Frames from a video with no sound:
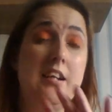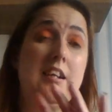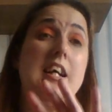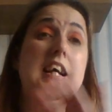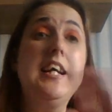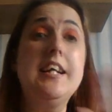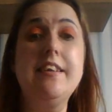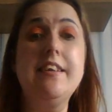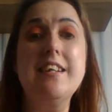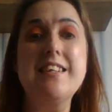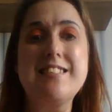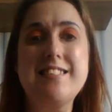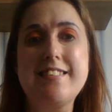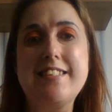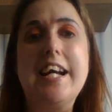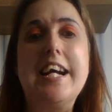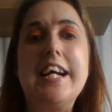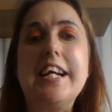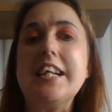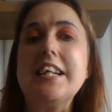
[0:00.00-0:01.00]
in the
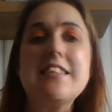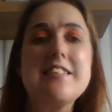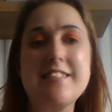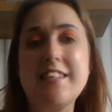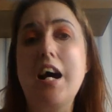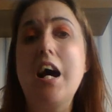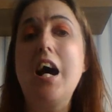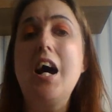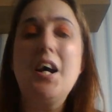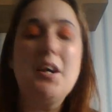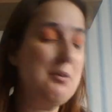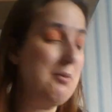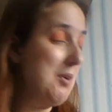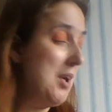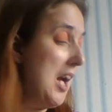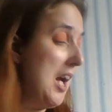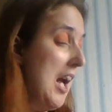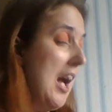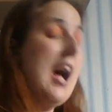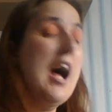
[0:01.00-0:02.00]
sea. So
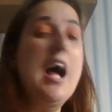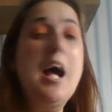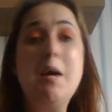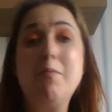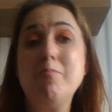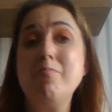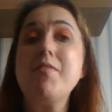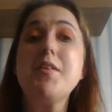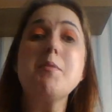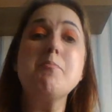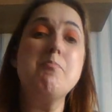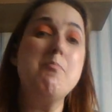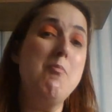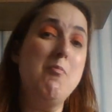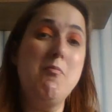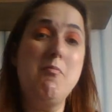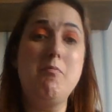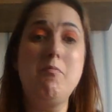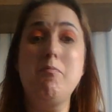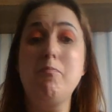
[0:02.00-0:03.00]
the
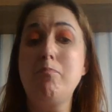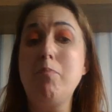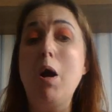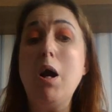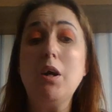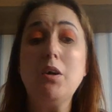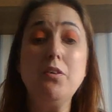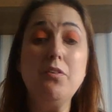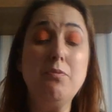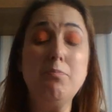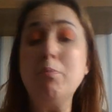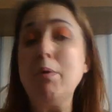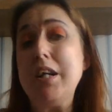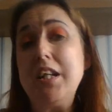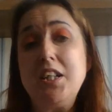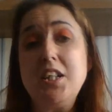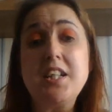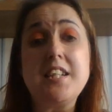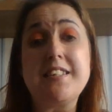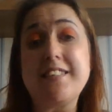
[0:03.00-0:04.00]
both
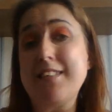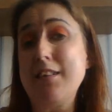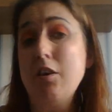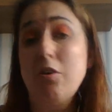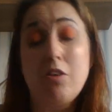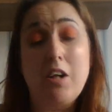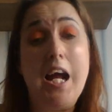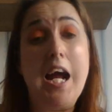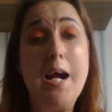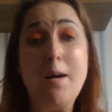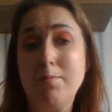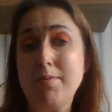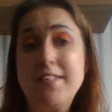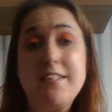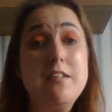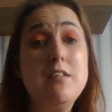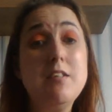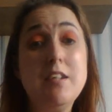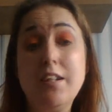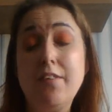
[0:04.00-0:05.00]
beaches look
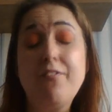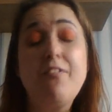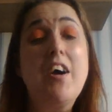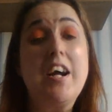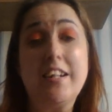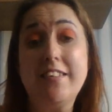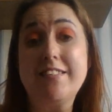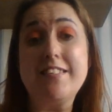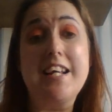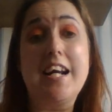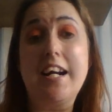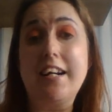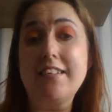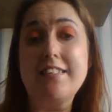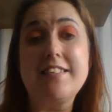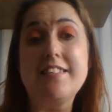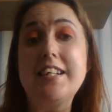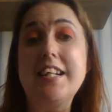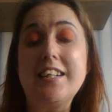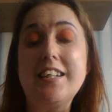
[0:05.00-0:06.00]
absolutely
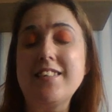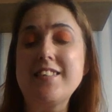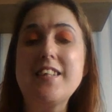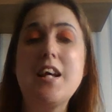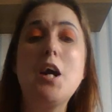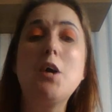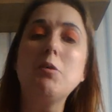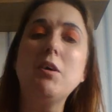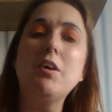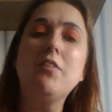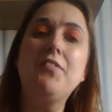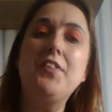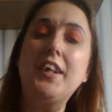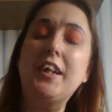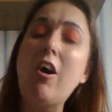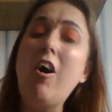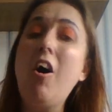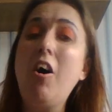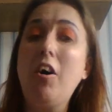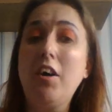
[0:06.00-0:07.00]
fantastic. So if you
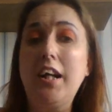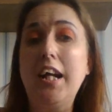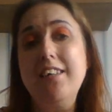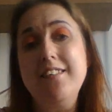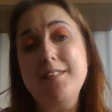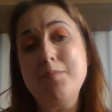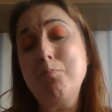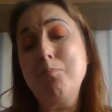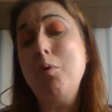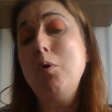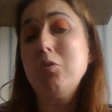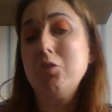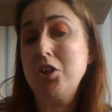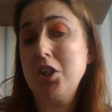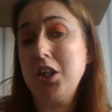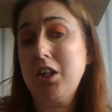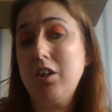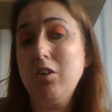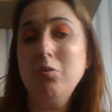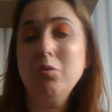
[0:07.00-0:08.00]
can't get to
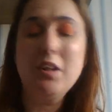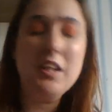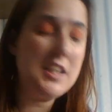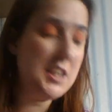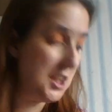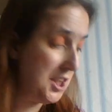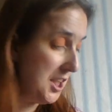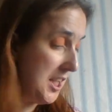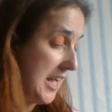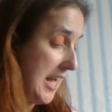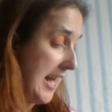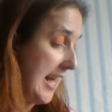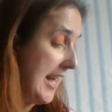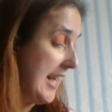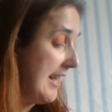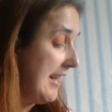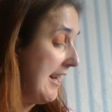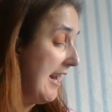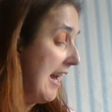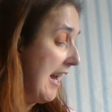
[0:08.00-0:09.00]
Portugal this
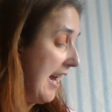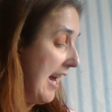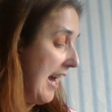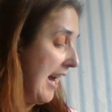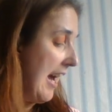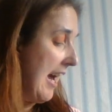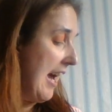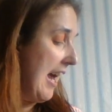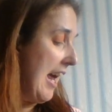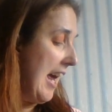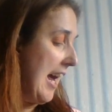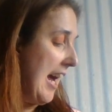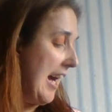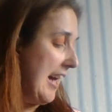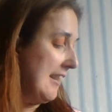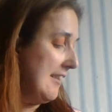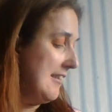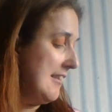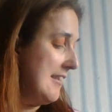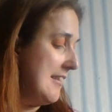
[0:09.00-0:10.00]
year,
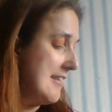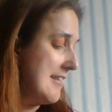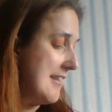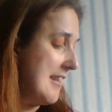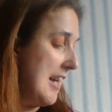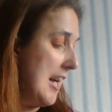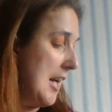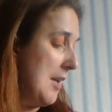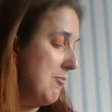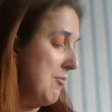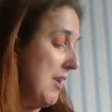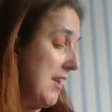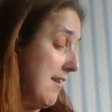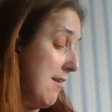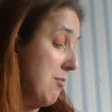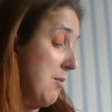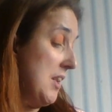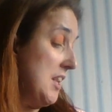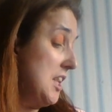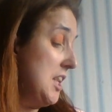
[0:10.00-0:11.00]
and
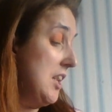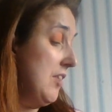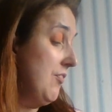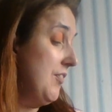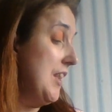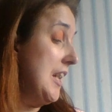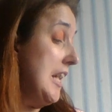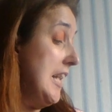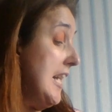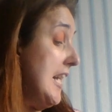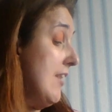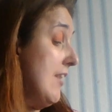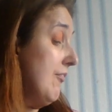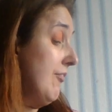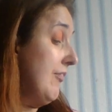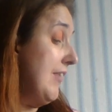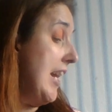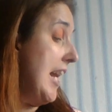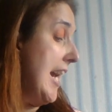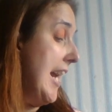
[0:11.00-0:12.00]
especially if you
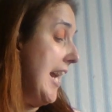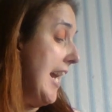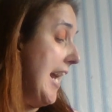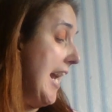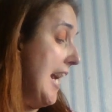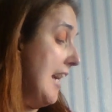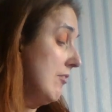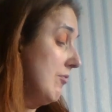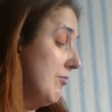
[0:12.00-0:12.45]
live near